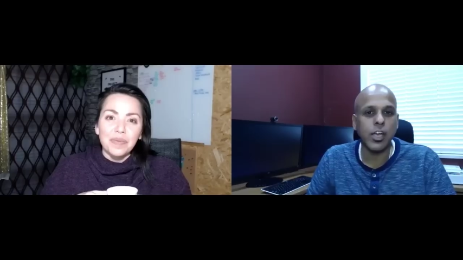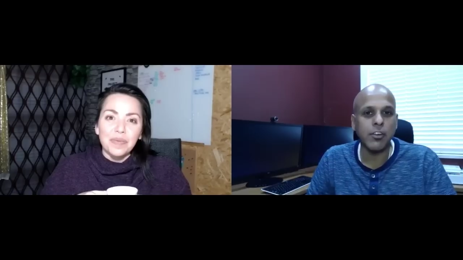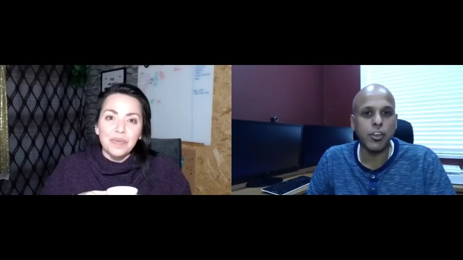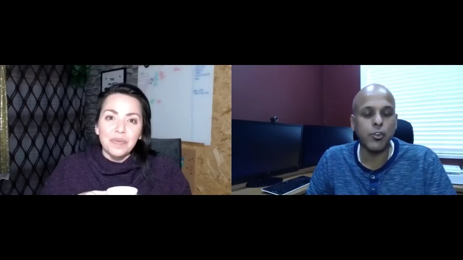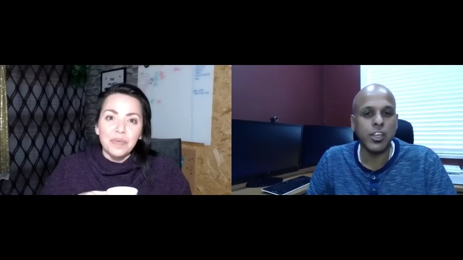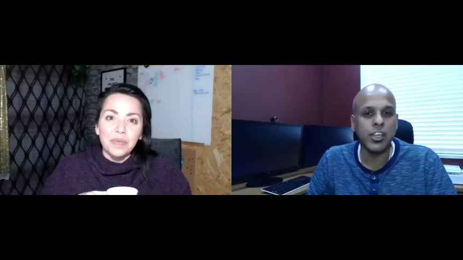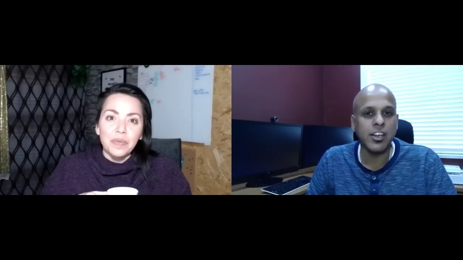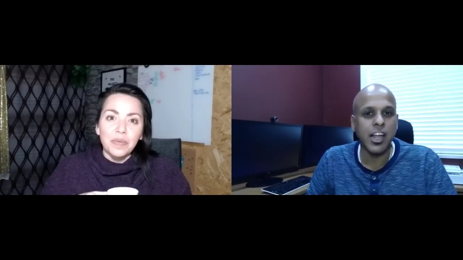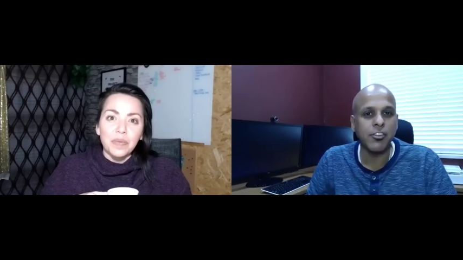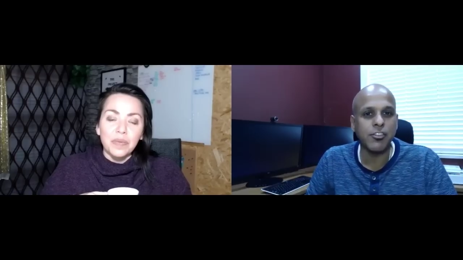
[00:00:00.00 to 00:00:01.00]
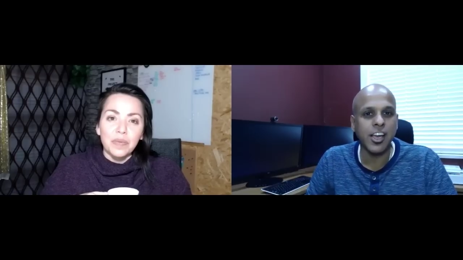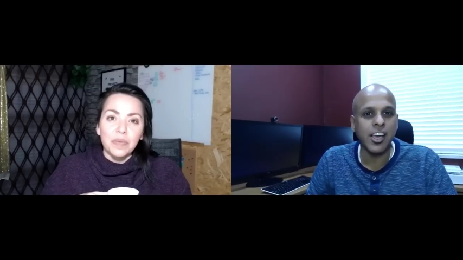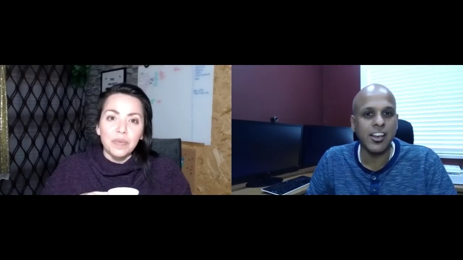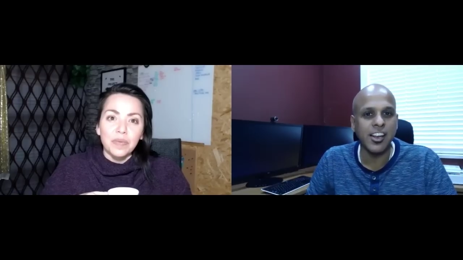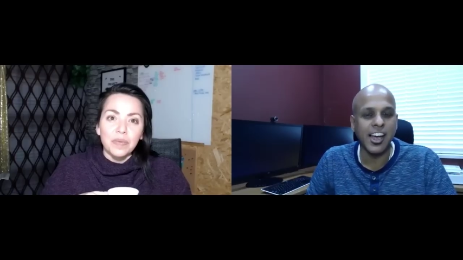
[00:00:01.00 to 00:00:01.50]
Speaker 1: have a unique
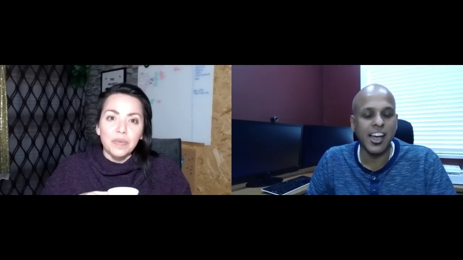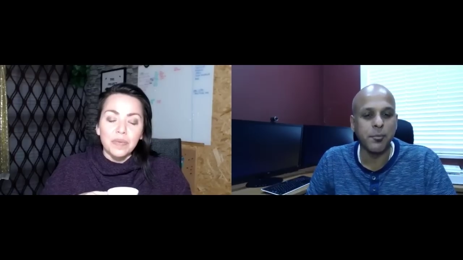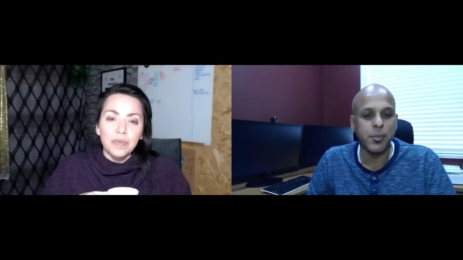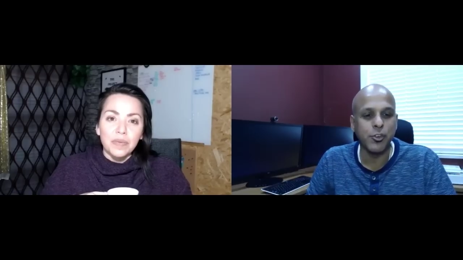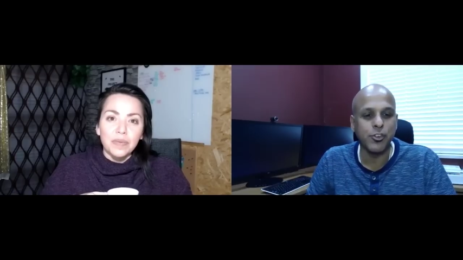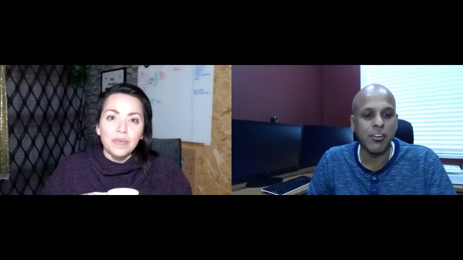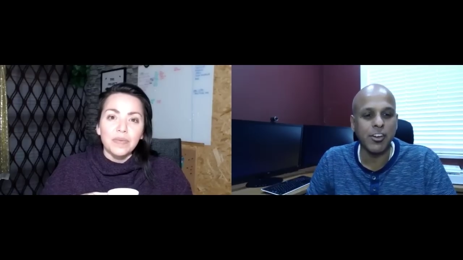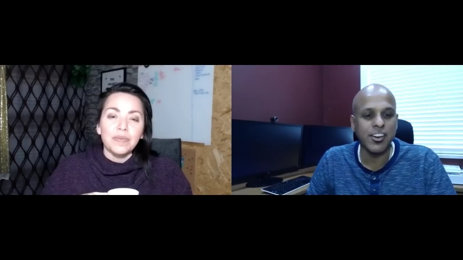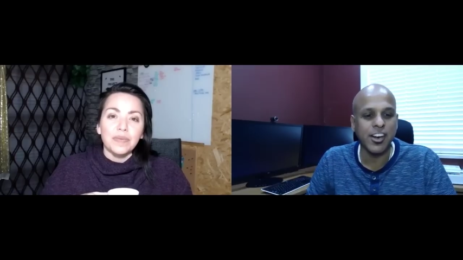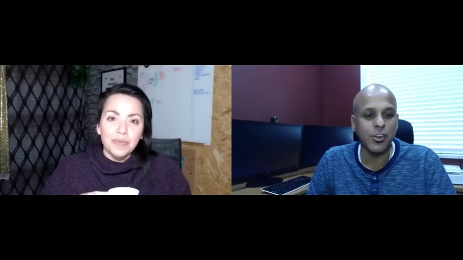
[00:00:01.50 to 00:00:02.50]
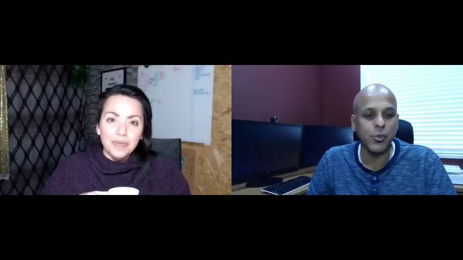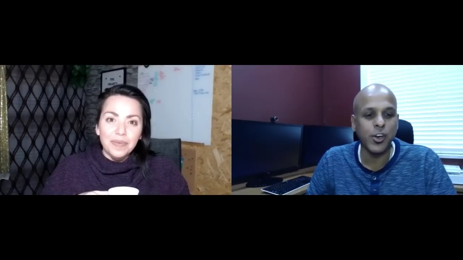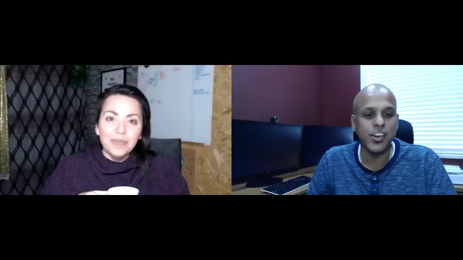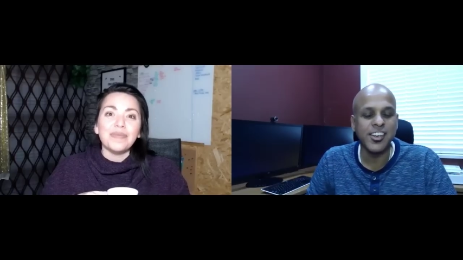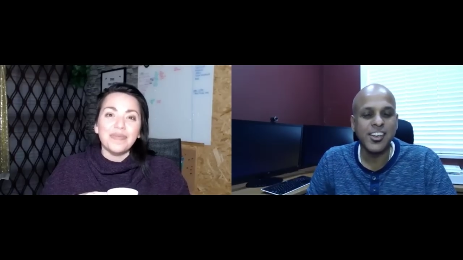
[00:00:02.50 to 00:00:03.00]
lifestyle, uh, you travel around the
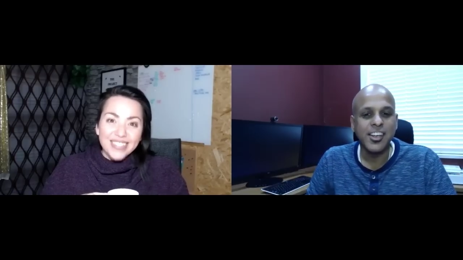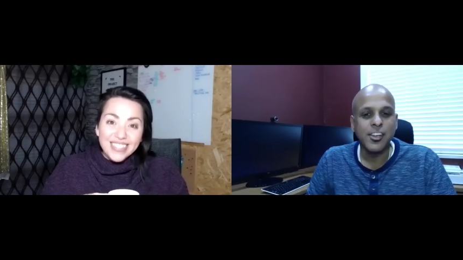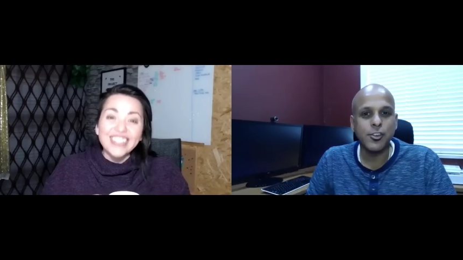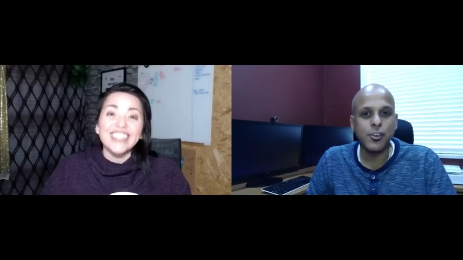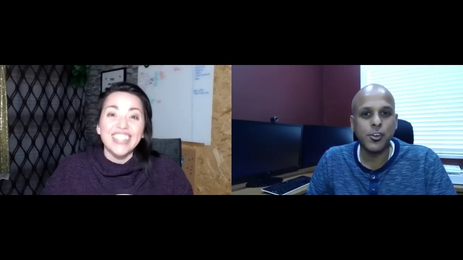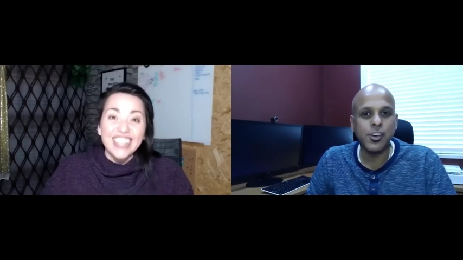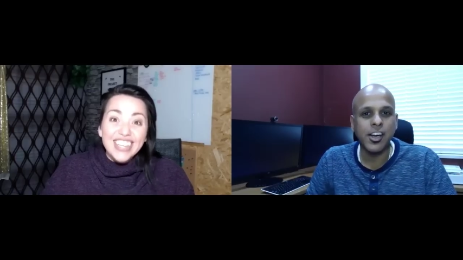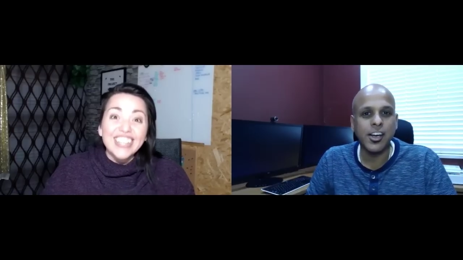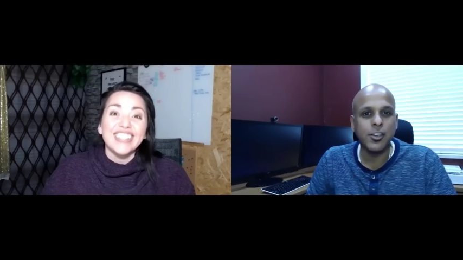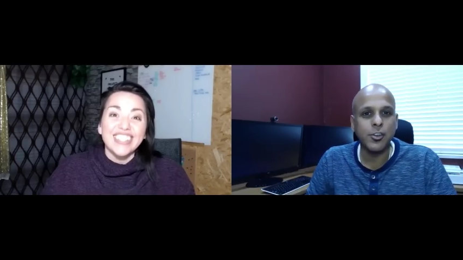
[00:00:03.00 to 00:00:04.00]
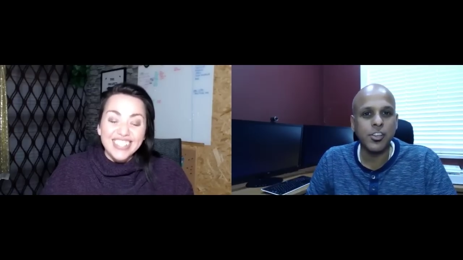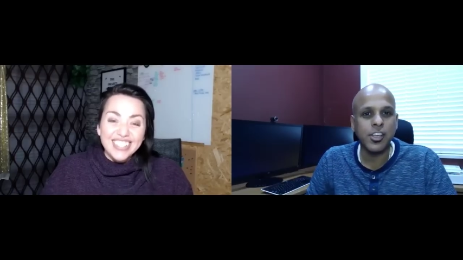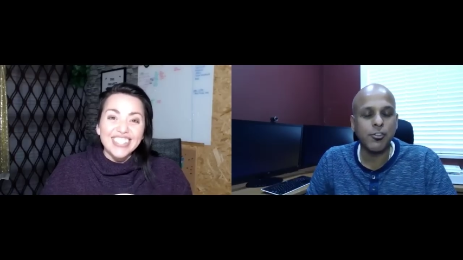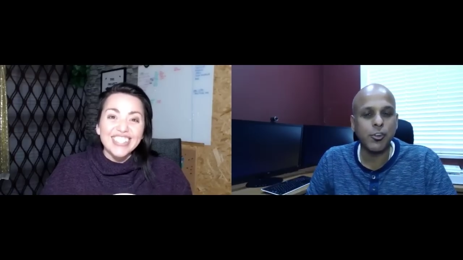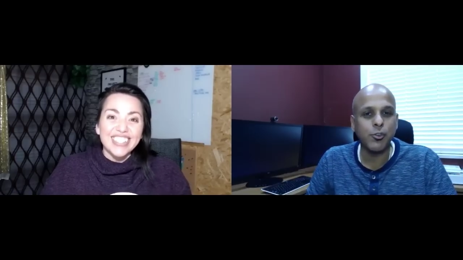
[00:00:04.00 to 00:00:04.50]
world. So uh, do say
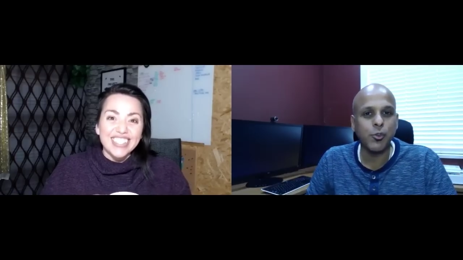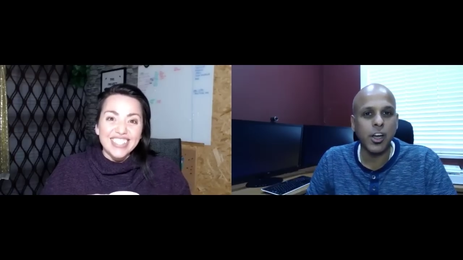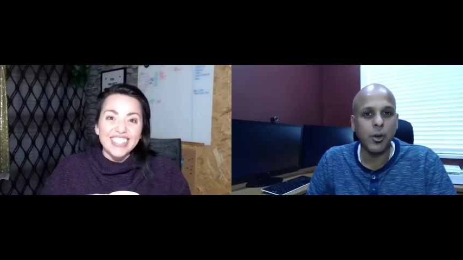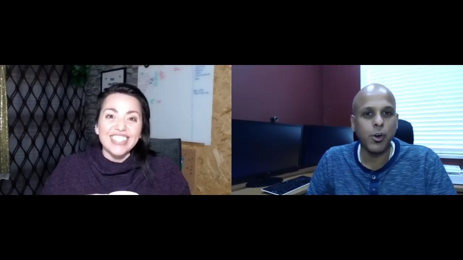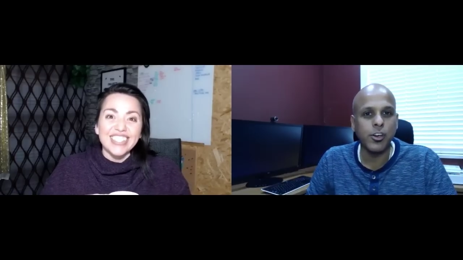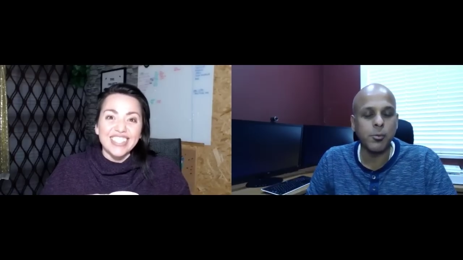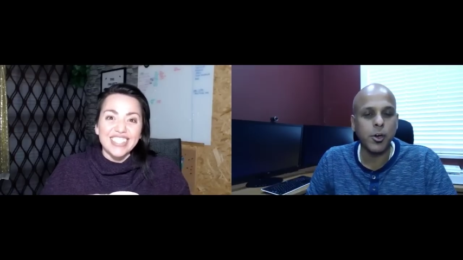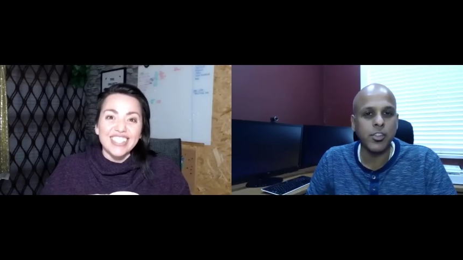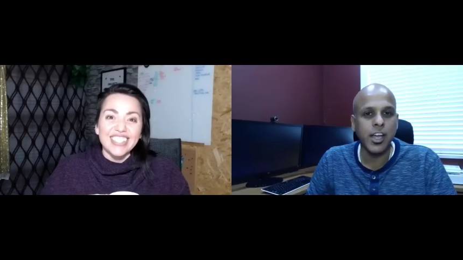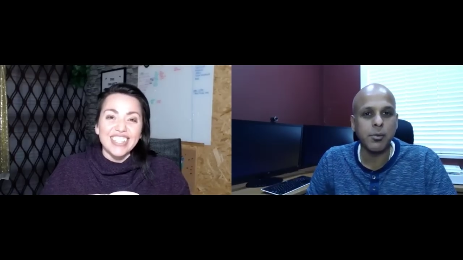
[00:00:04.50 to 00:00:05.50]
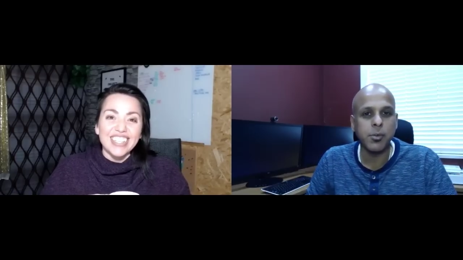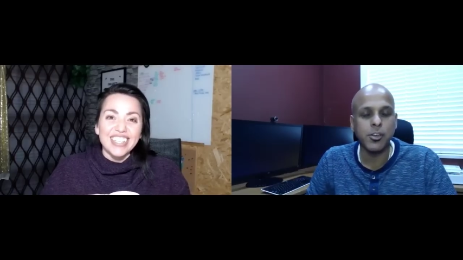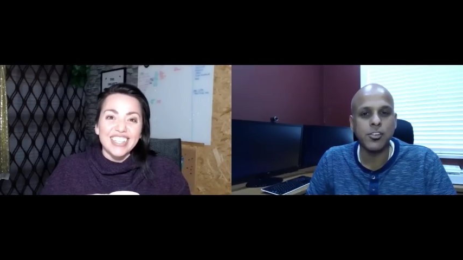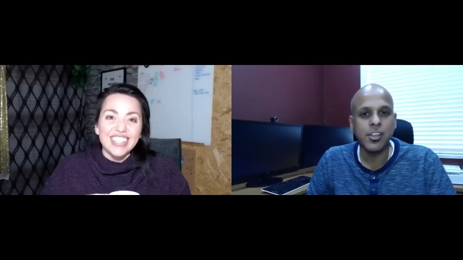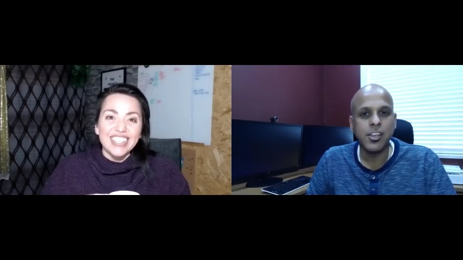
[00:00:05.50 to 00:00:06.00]
a few uh, words about that
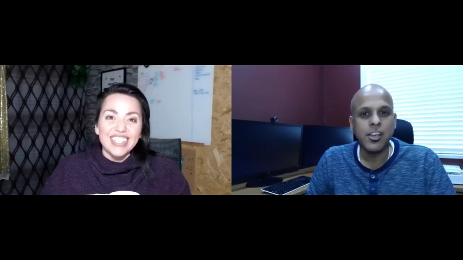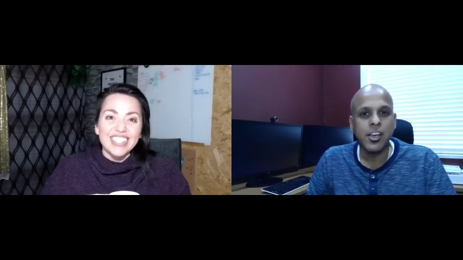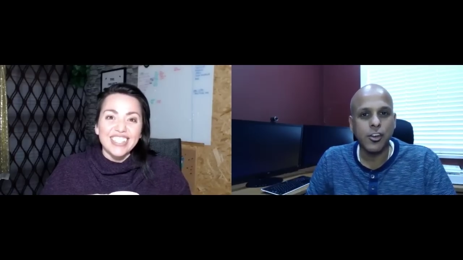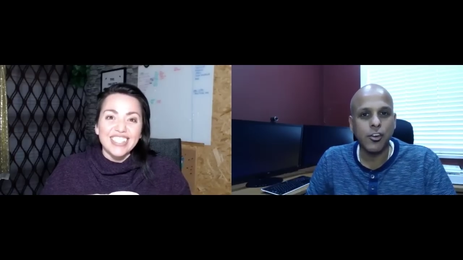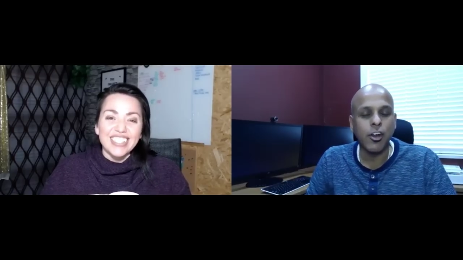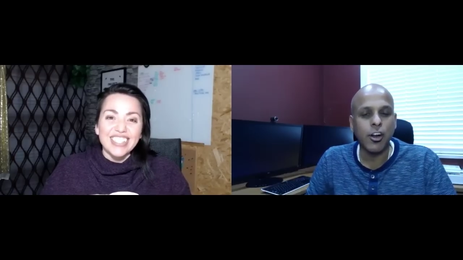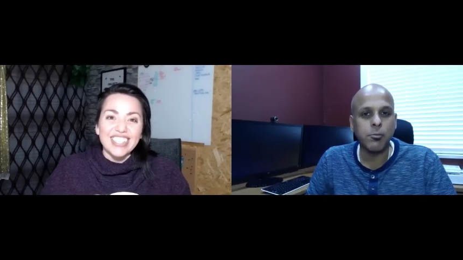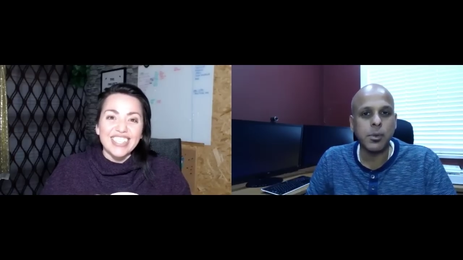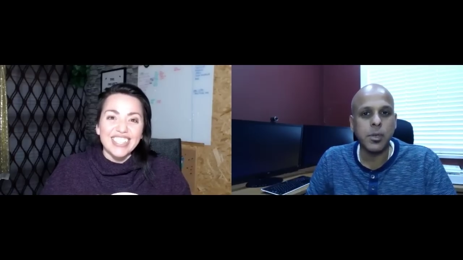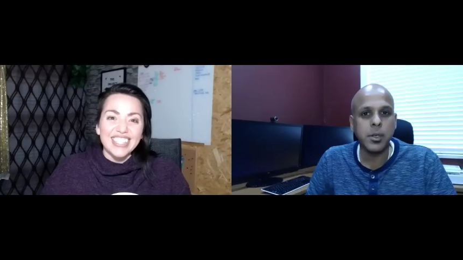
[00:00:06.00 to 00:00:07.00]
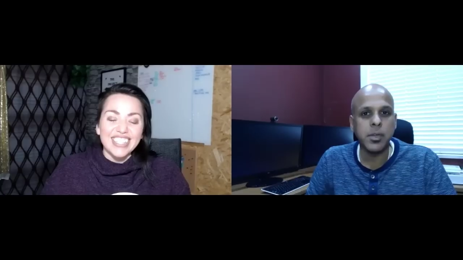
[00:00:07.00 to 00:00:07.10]
because, you know, a lot of people